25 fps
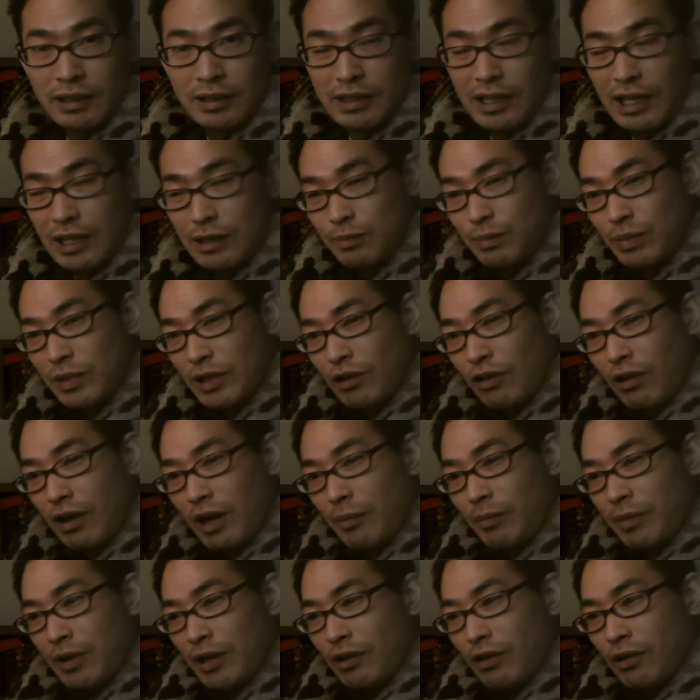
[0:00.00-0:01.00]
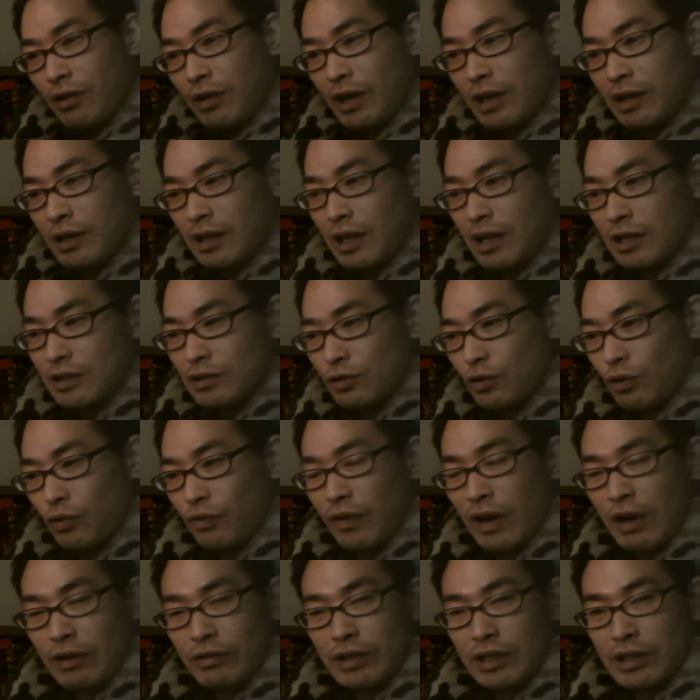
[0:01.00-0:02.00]
Get bigger and bigger, and it has no
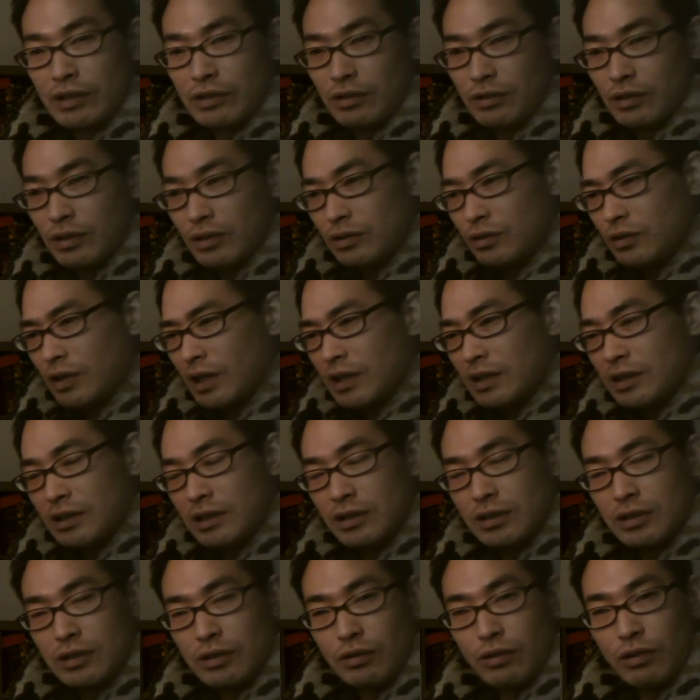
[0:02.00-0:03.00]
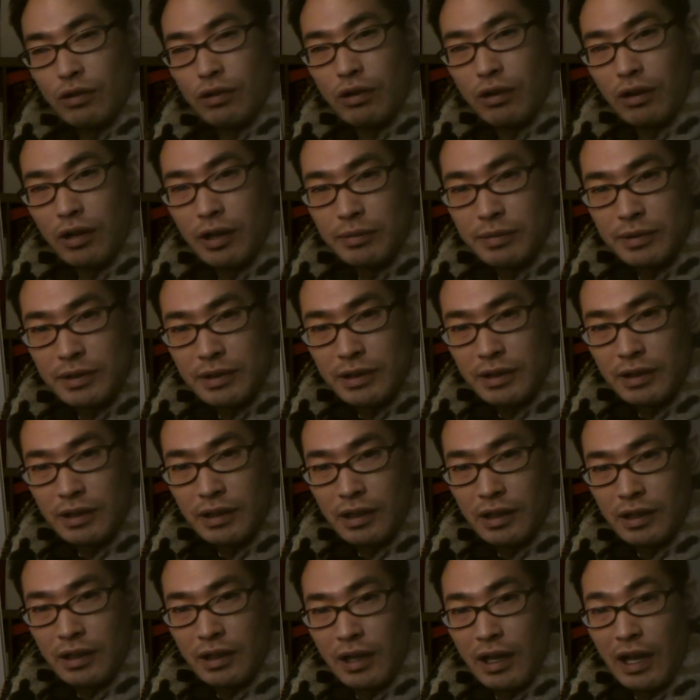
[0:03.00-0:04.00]
foundation. It's going to collapse.
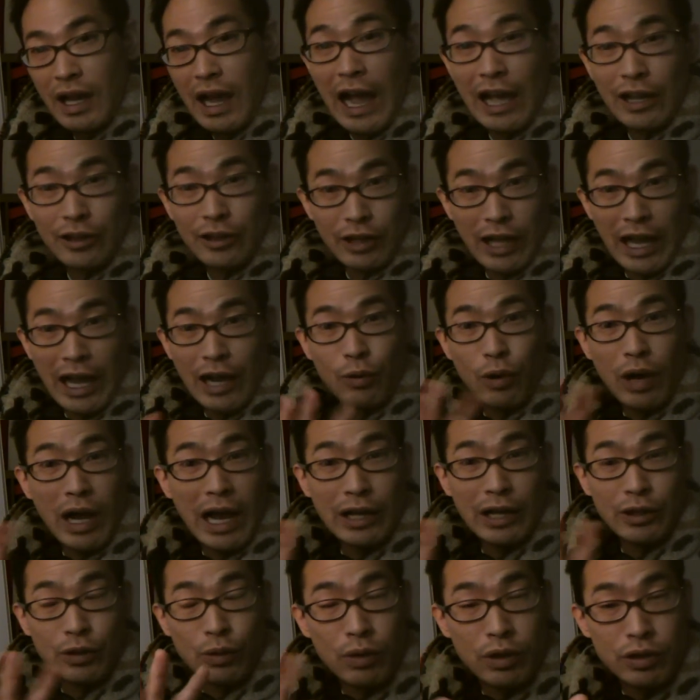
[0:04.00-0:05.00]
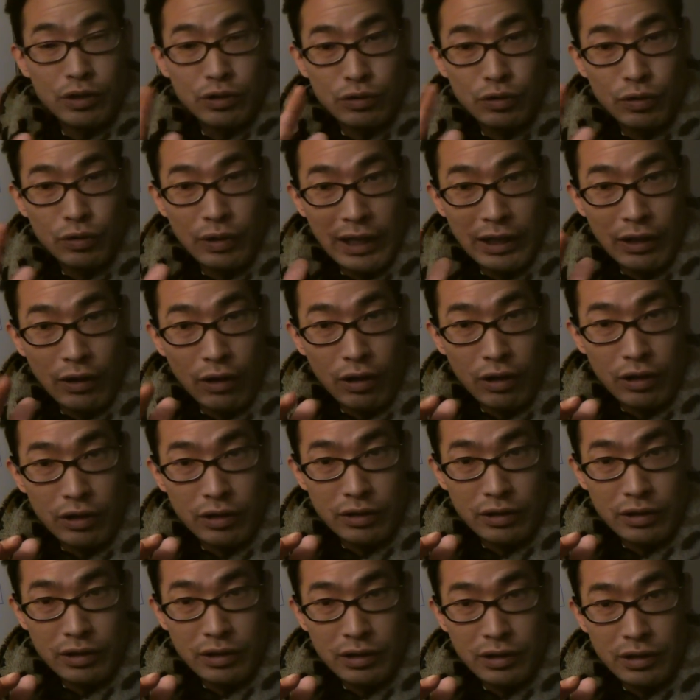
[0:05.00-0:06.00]
And I don't want you to get
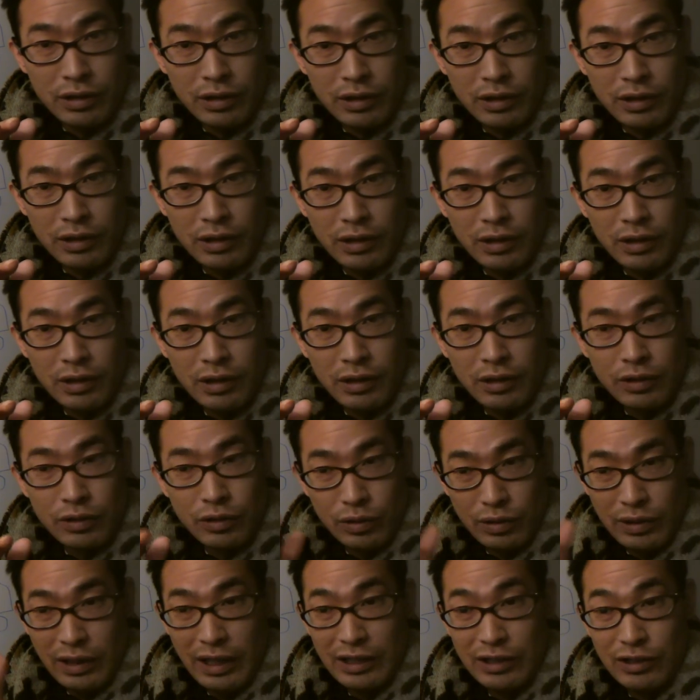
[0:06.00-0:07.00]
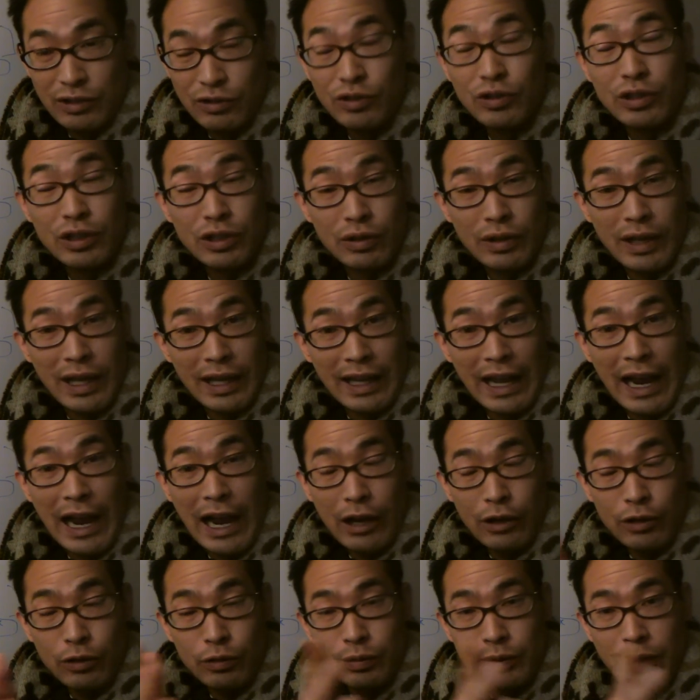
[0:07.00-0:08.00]
hurt. So you need to get
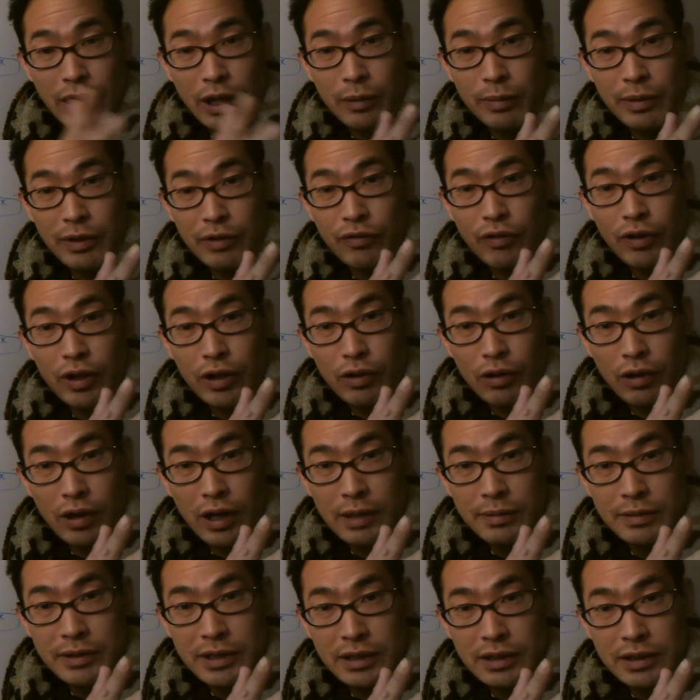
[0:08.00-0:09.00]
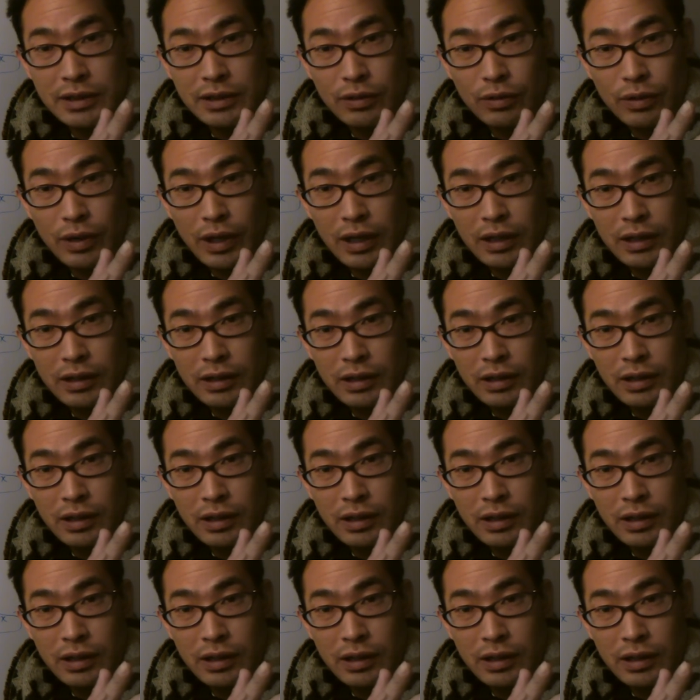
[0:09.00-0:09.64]
out of there before it collapses. Okay.